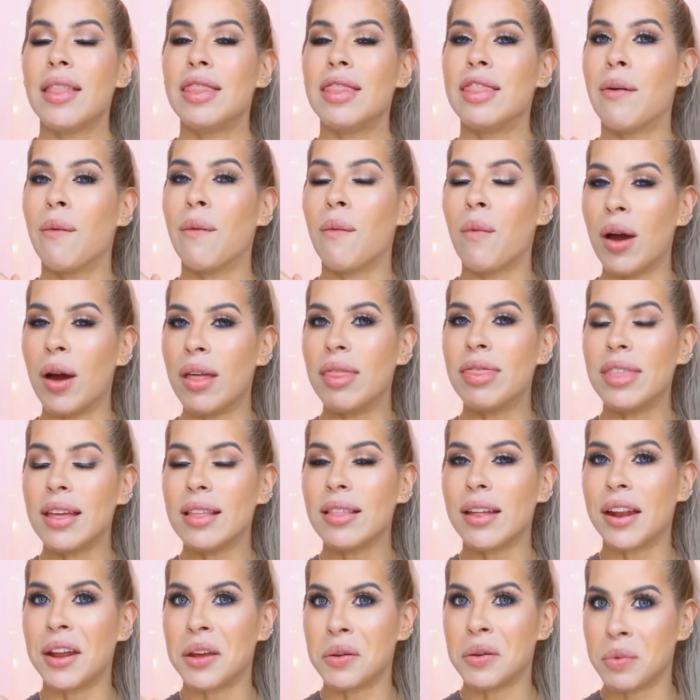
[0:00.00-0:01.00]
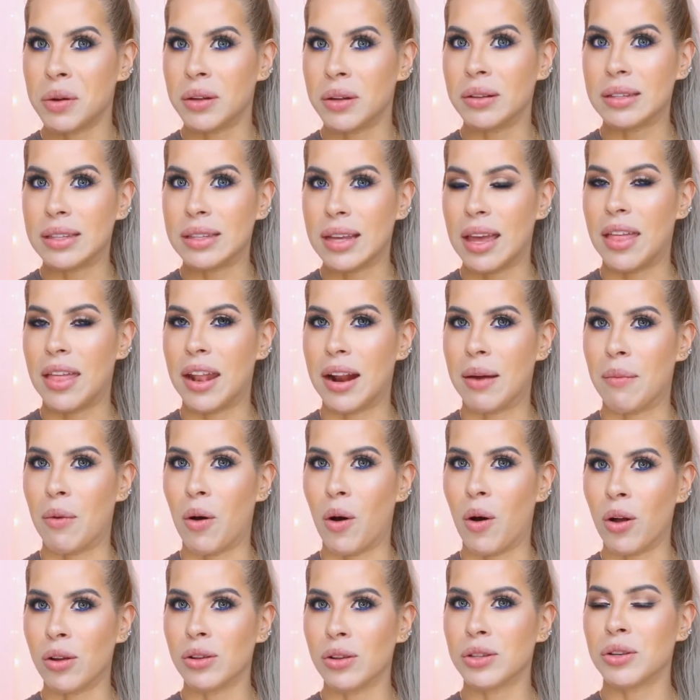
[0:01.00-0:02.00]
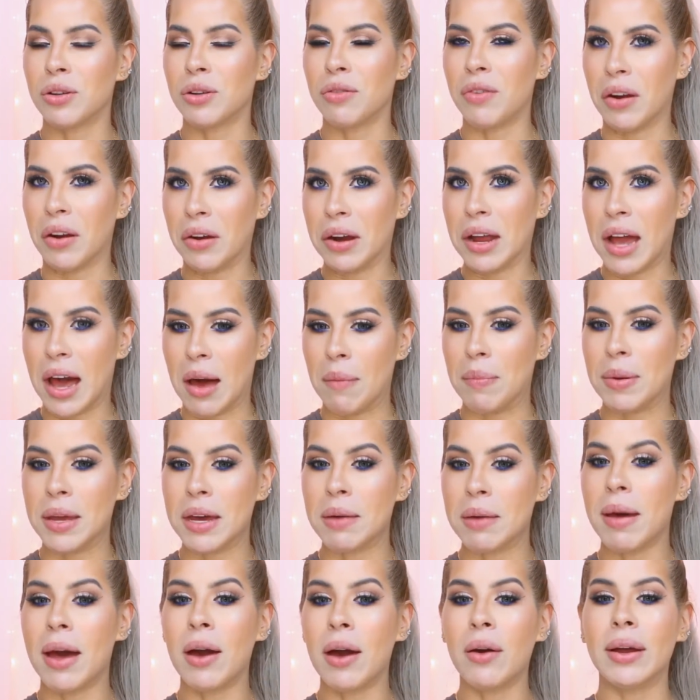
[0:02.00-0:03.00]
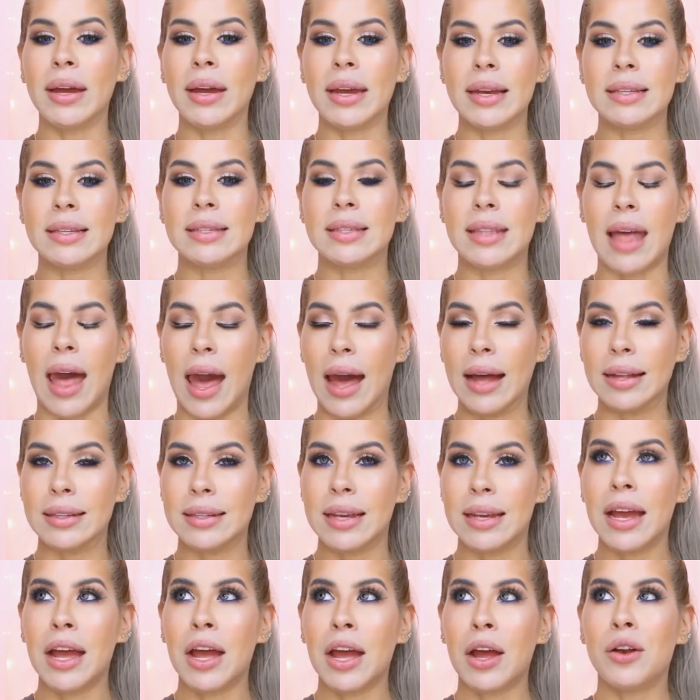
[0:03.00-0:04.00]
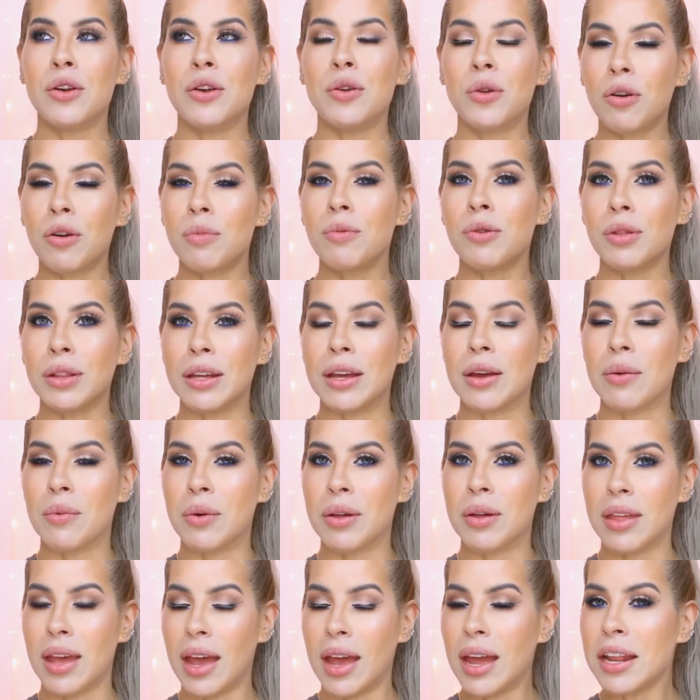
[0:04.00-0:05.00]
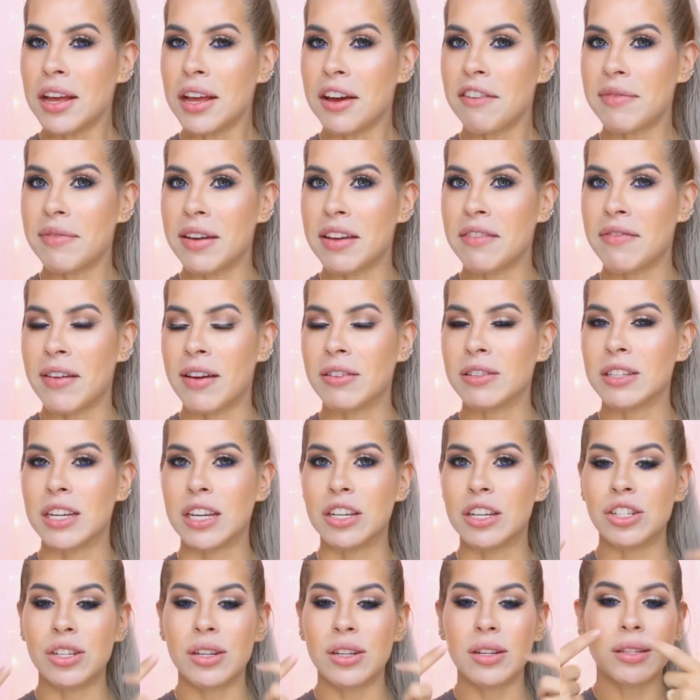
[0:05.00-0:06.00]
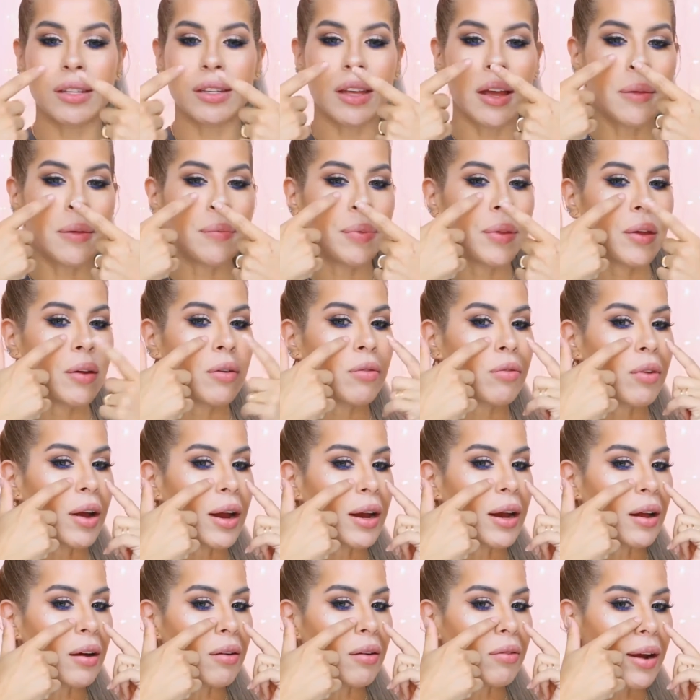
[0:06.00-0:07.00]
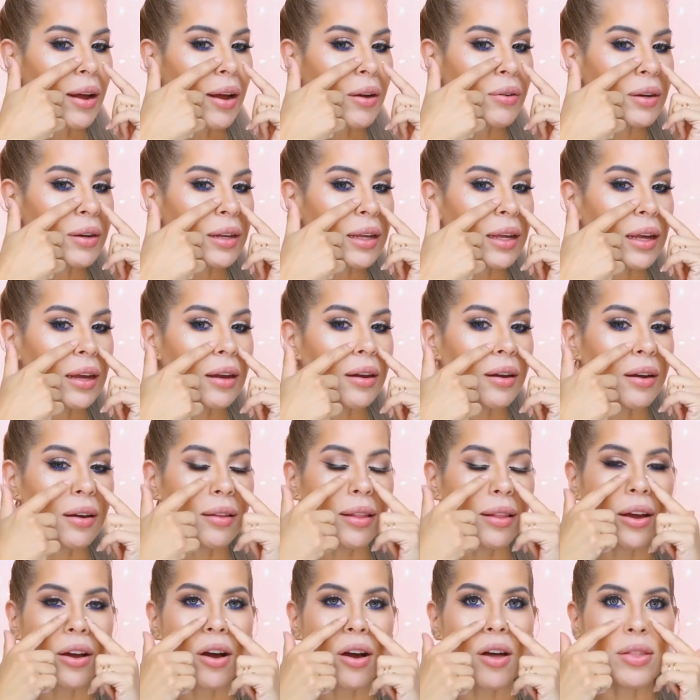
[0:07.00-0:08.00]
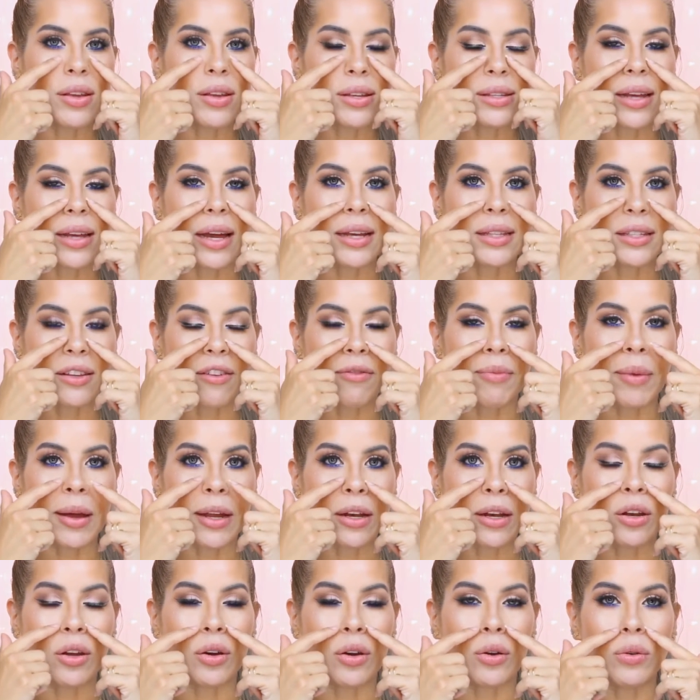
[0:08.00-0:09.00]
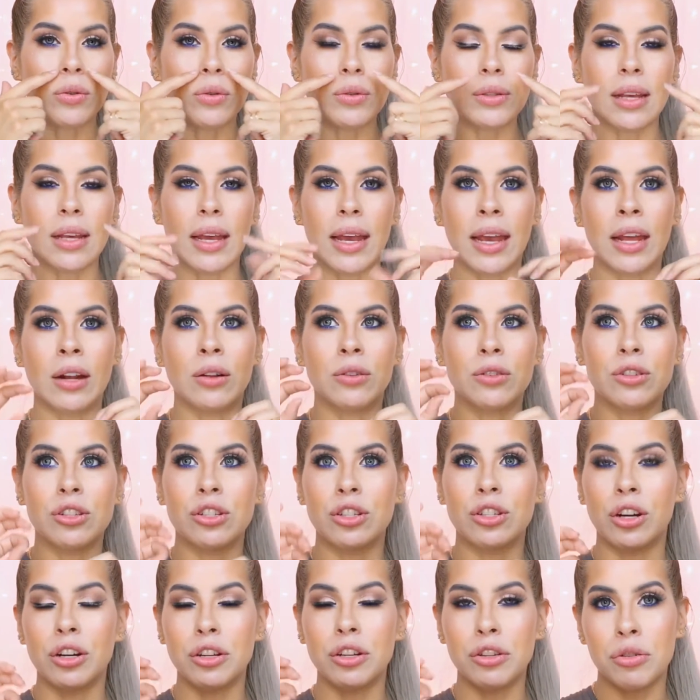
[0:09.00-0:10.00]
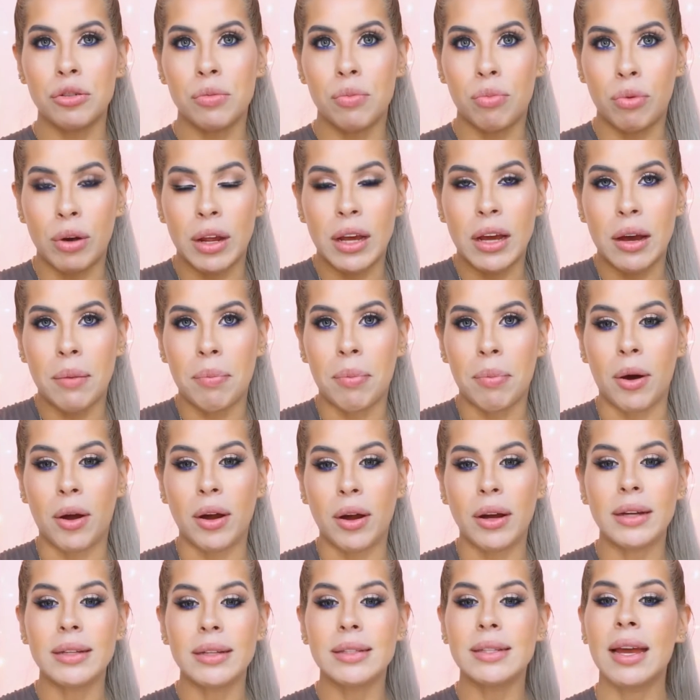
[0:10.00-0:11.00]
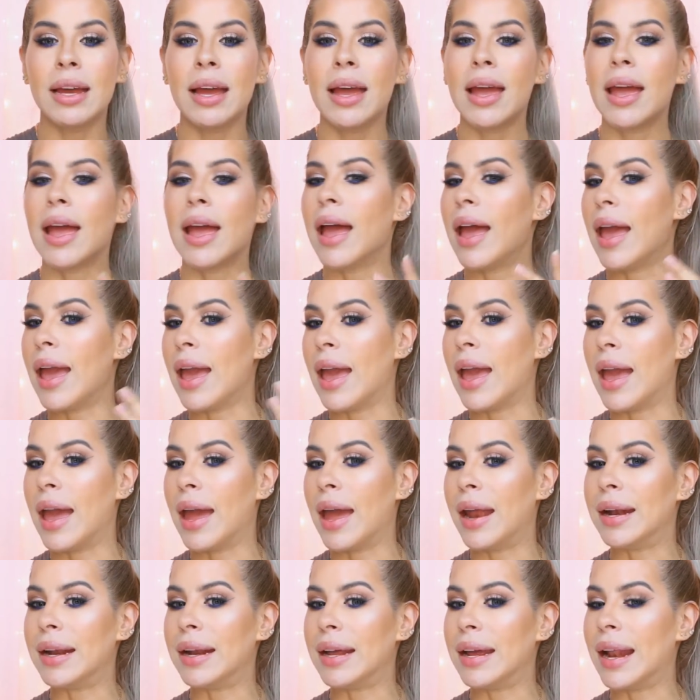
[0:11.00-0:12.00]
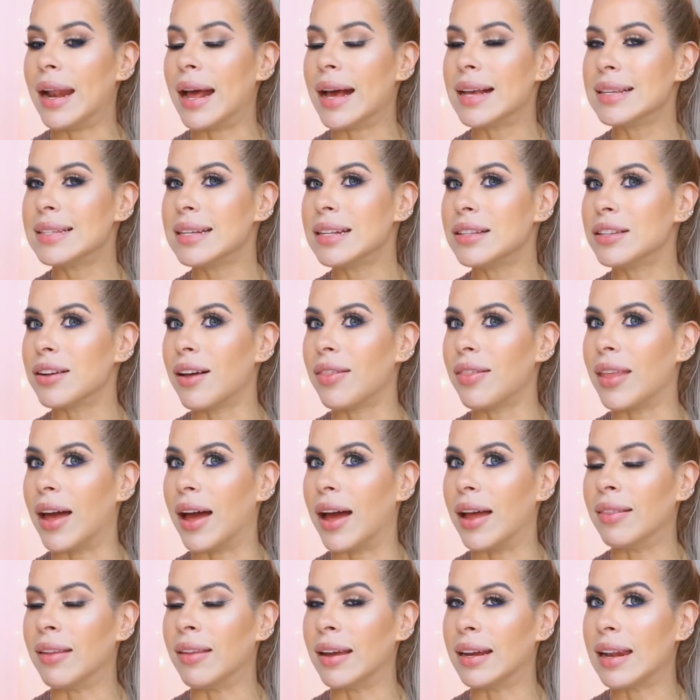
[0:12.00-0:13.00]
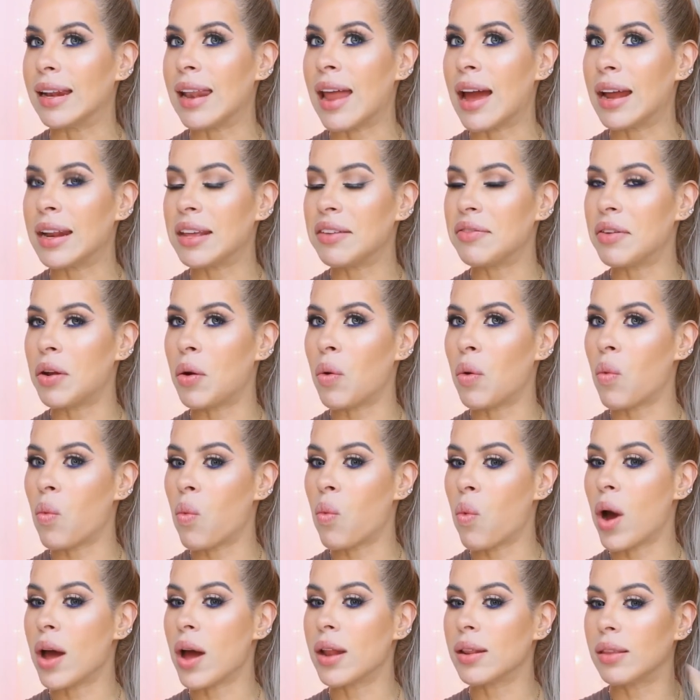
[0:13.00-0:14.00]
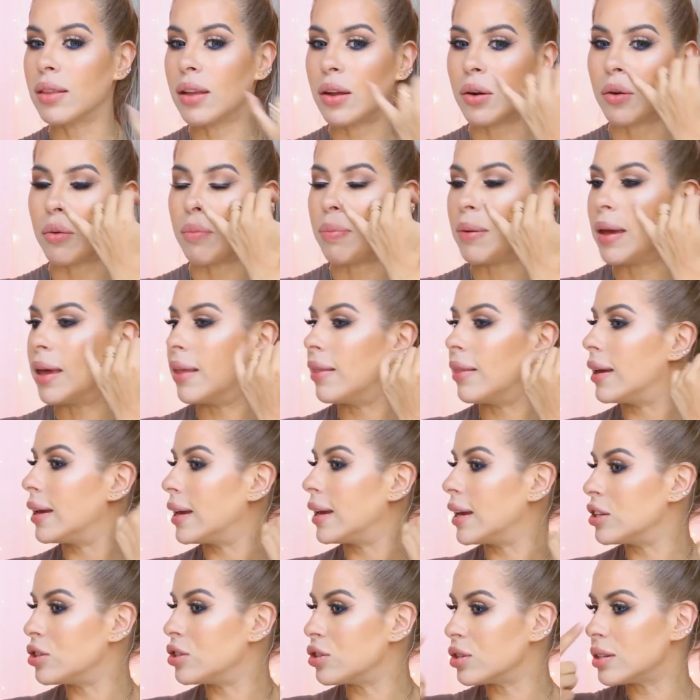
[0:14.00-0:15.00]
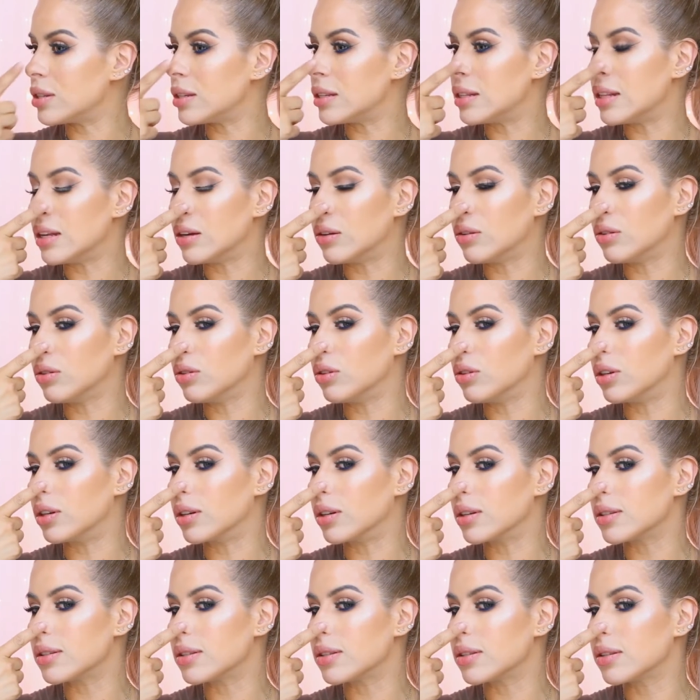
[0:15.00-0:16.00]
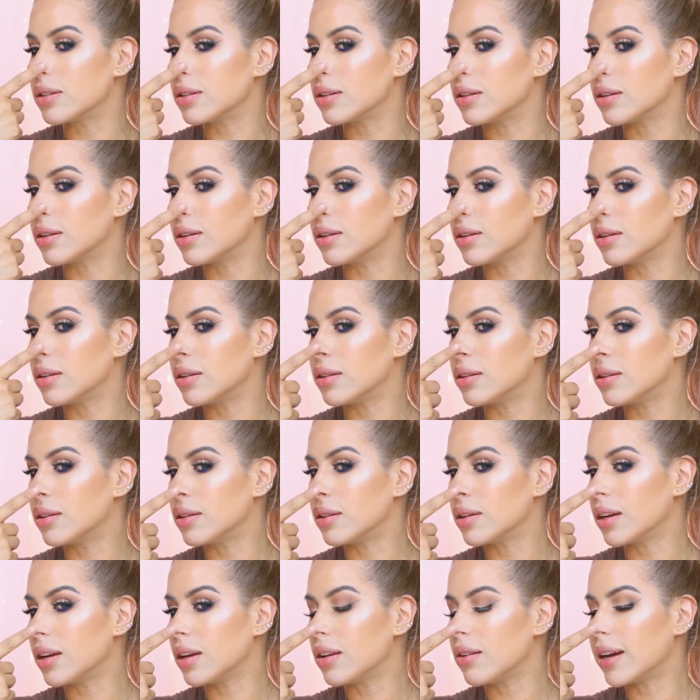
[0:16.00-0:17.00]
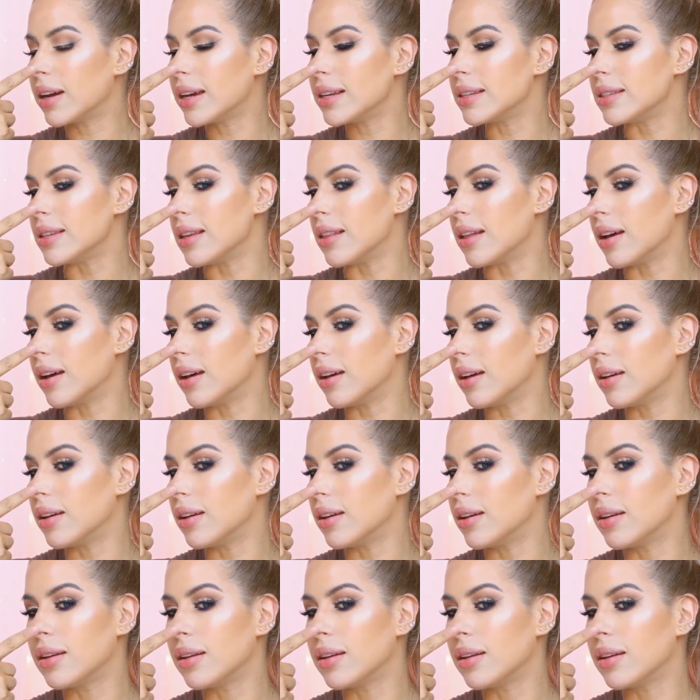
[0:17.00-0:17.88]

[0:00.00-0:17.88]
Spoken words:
The one thing that I will say that I'm also very happy about is that normally with any of my foundations, right around here, like on the sides of my nose, it'll start to break apart, and it hasn't done that. Like, not even one little bit. Like, it just still looks, can you guys see that?